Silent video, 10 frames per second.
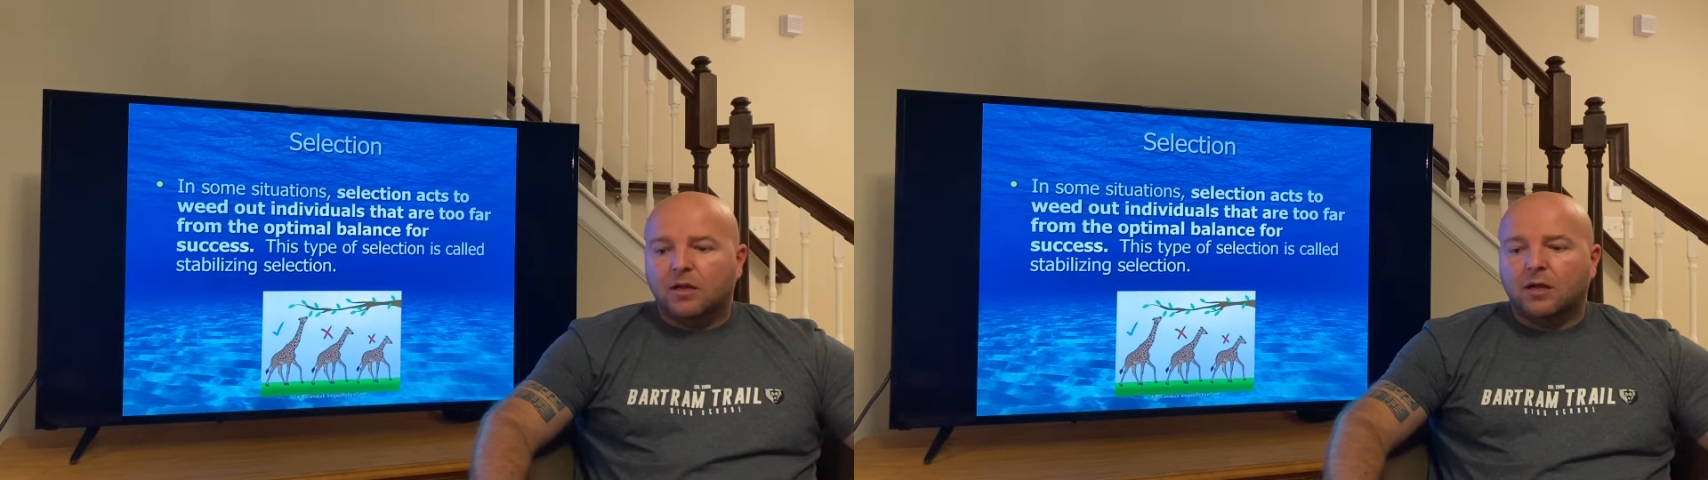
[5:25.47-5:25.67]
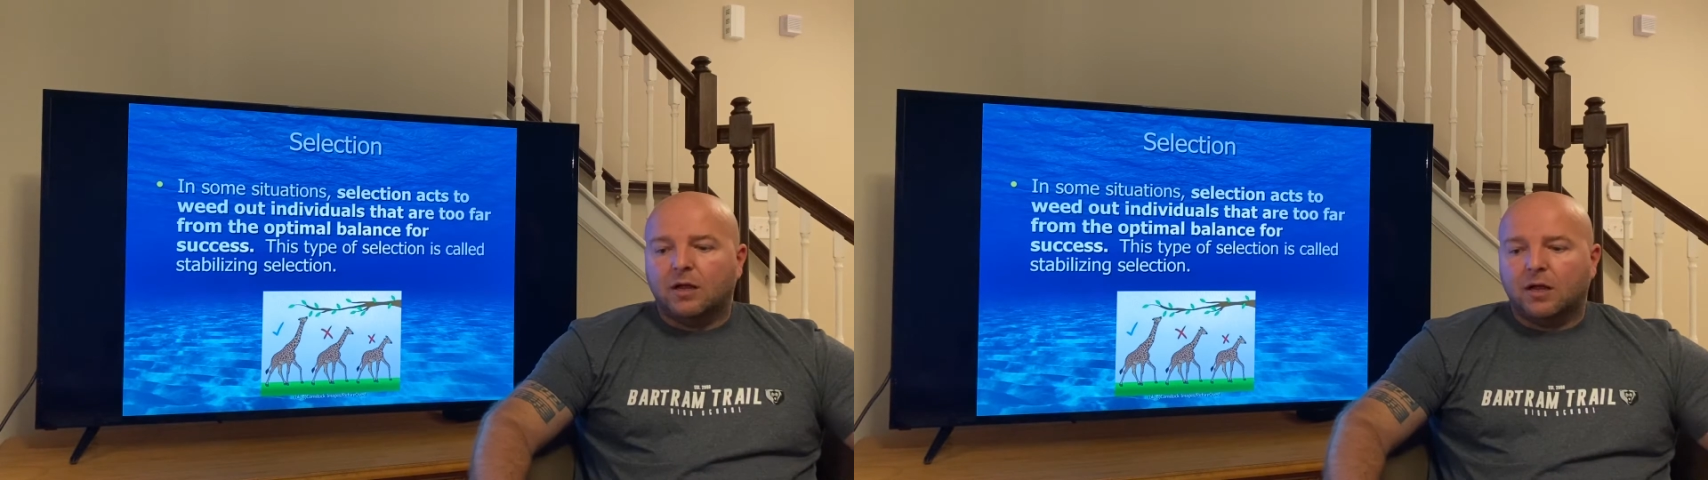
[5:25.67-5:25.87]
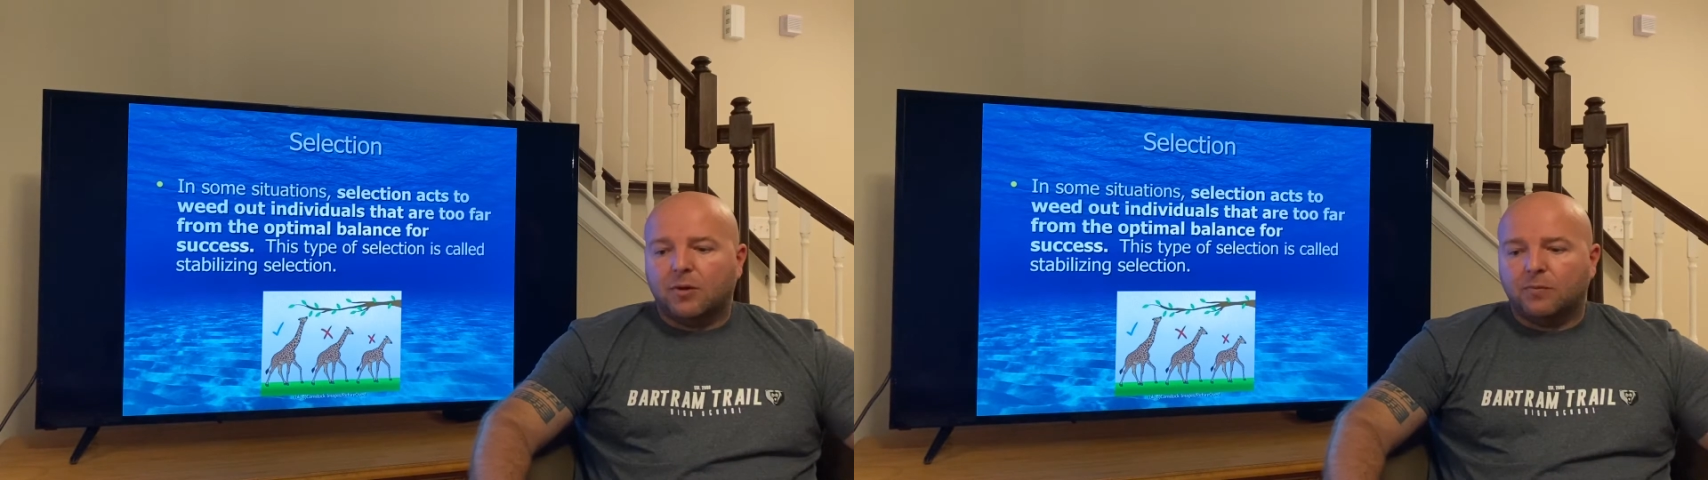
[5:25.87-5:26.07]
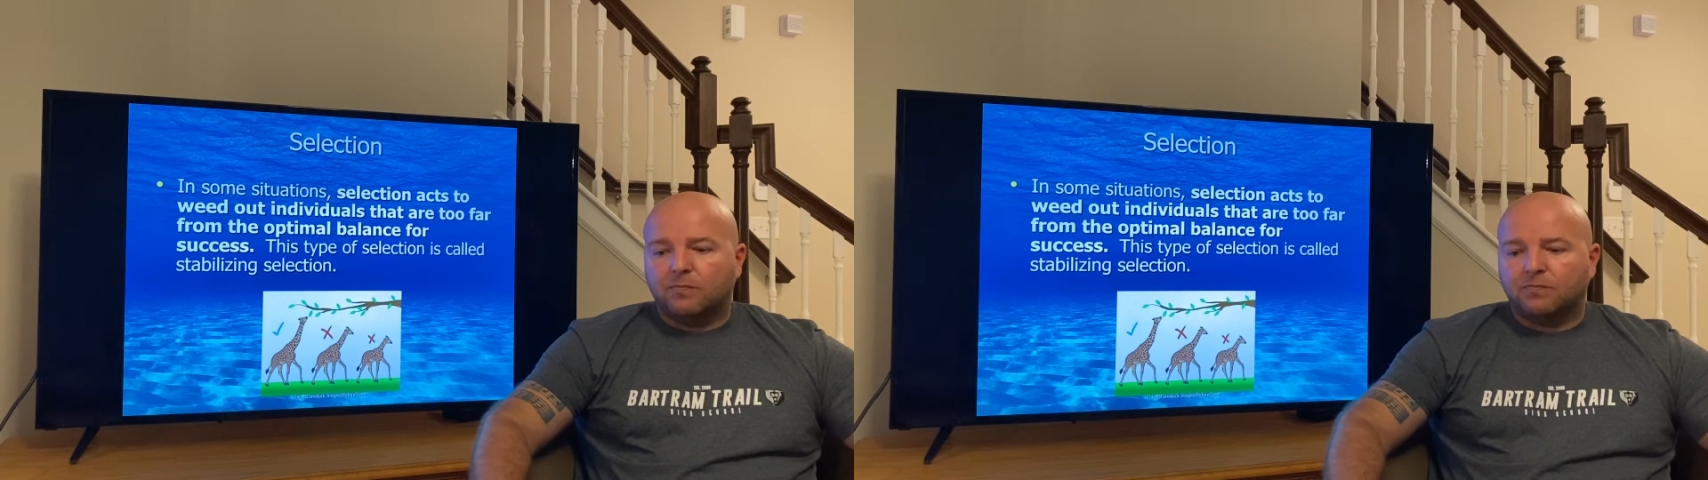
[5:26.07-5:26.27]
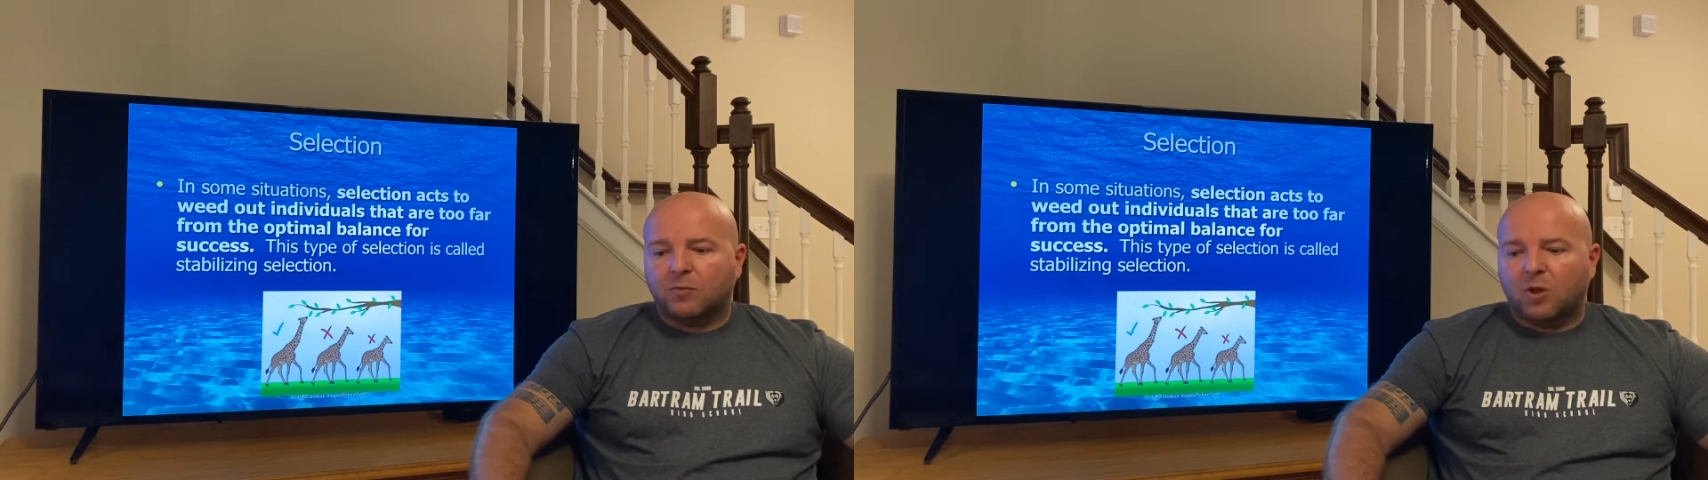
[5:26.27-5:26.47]

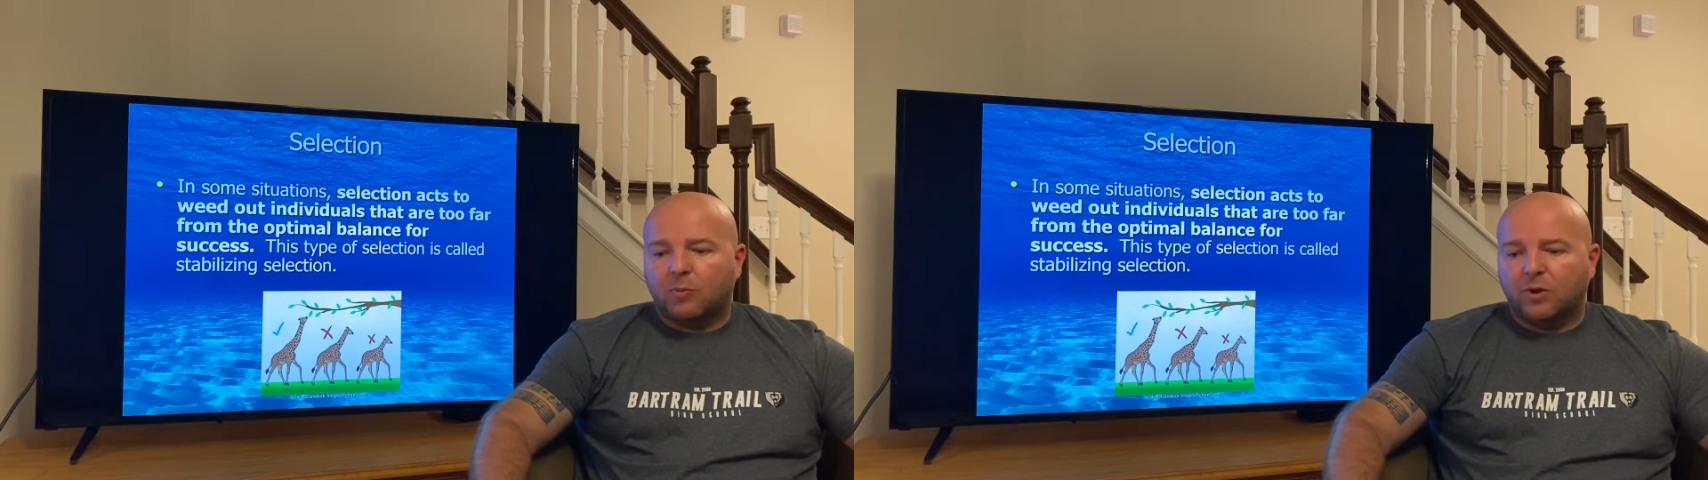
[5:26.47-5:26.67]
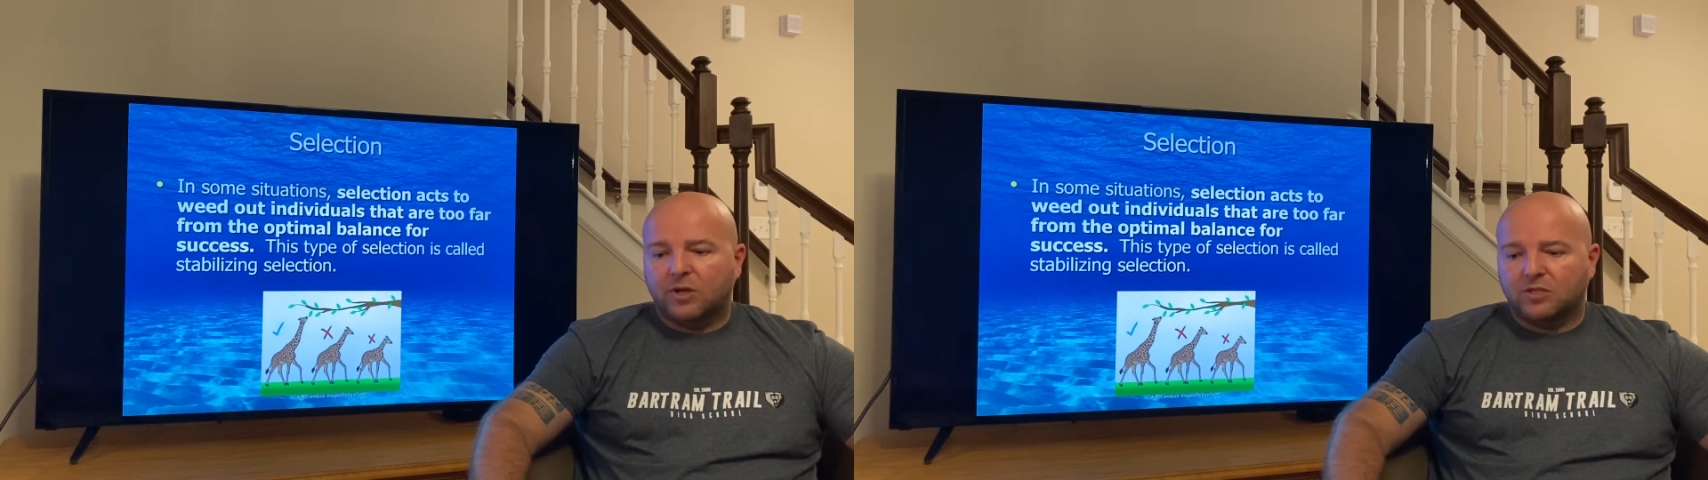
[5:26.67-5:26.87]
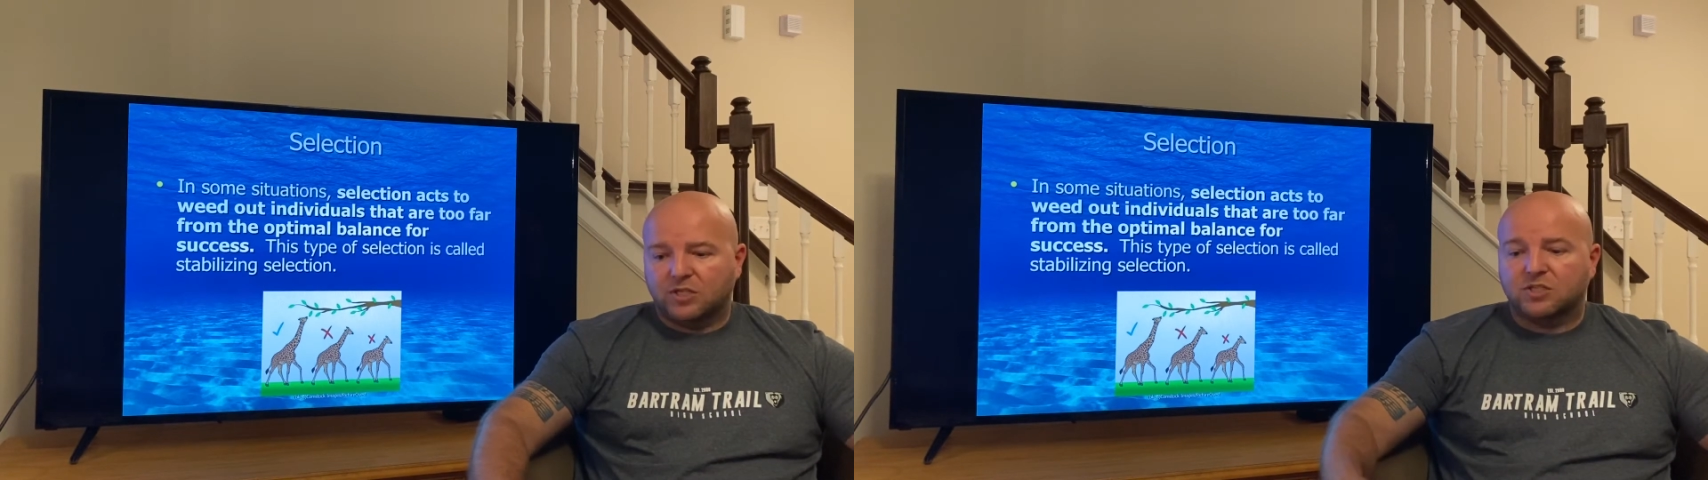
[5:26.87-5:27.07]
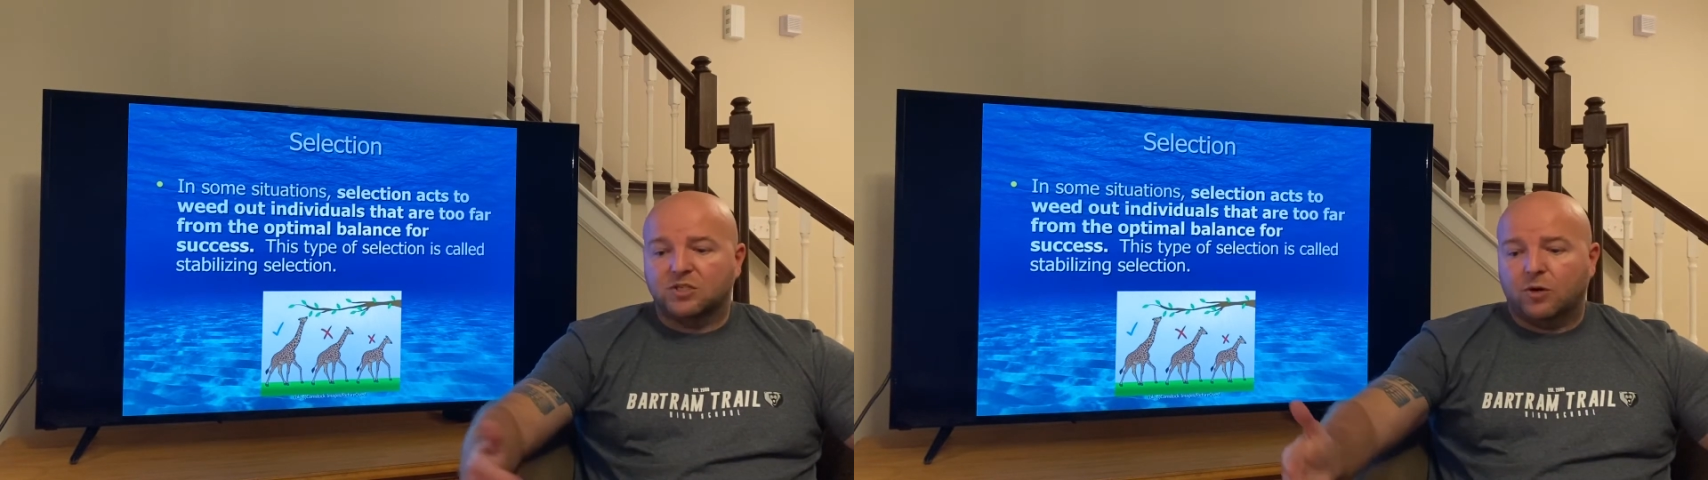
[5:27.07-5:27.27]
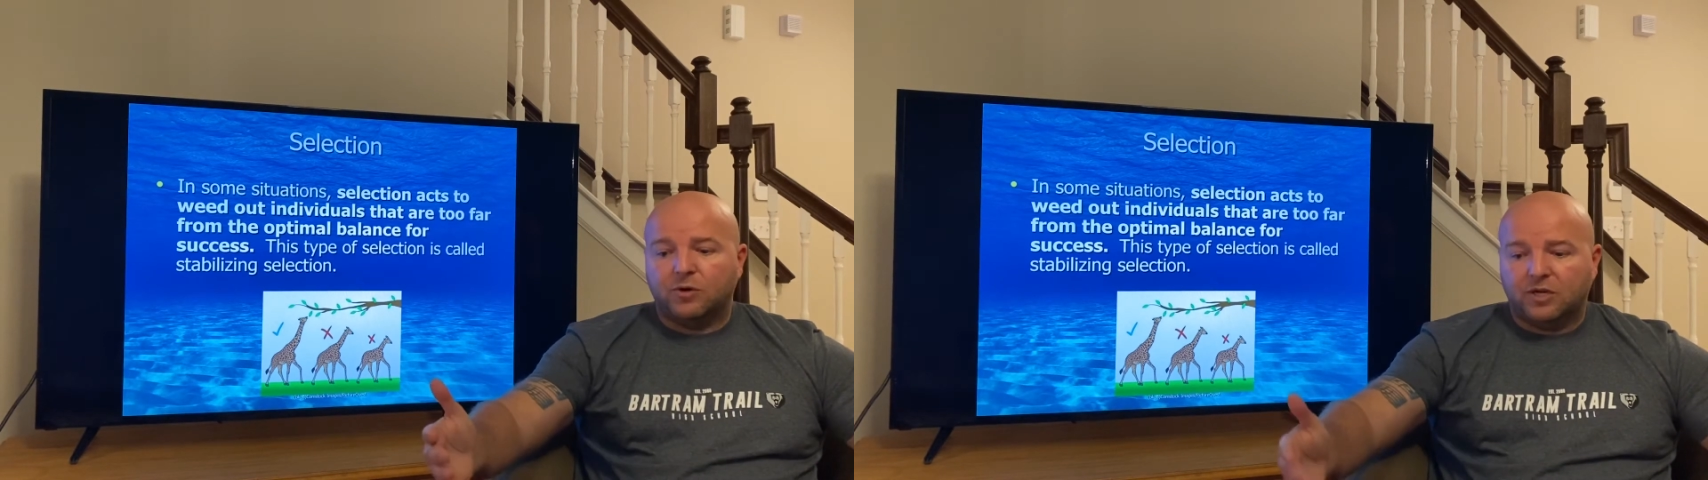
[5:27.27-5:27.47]
But just
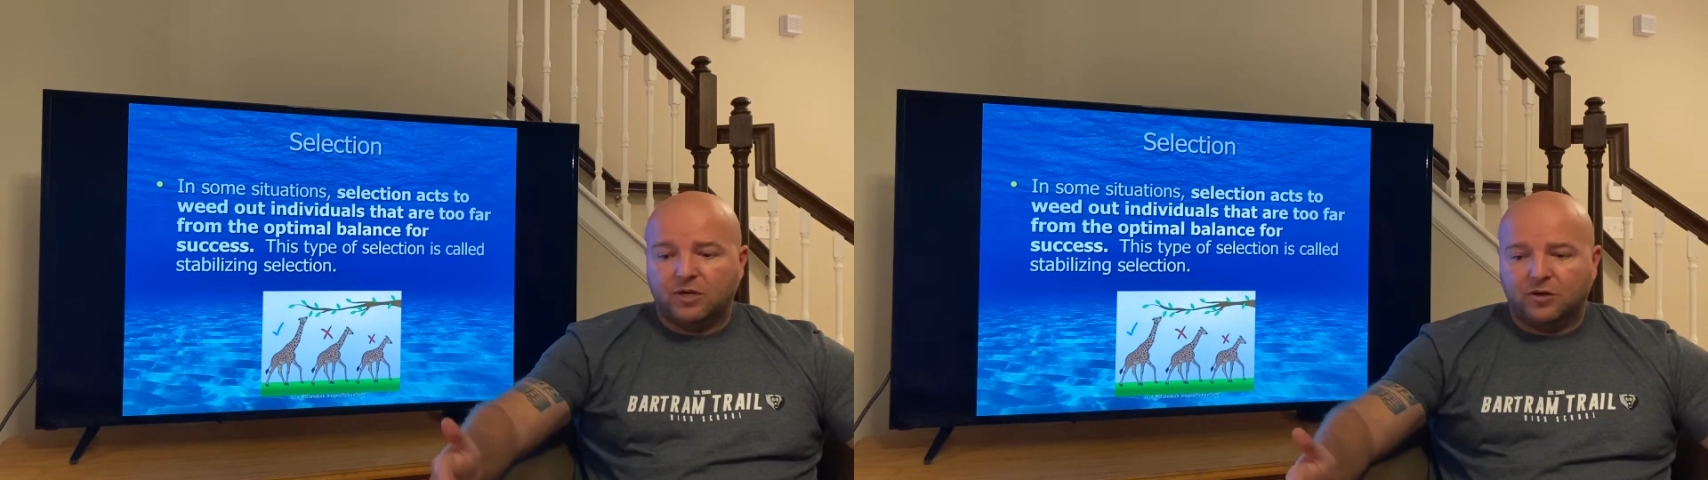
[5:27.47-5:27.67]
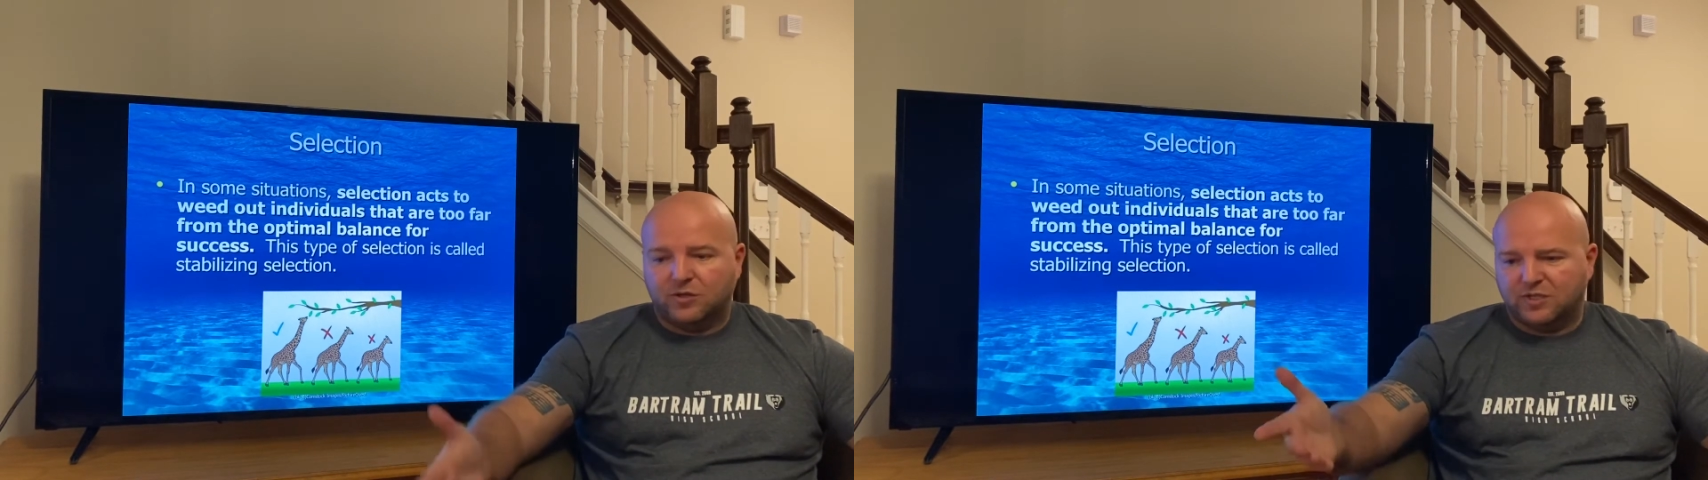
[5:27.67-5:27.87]
note here,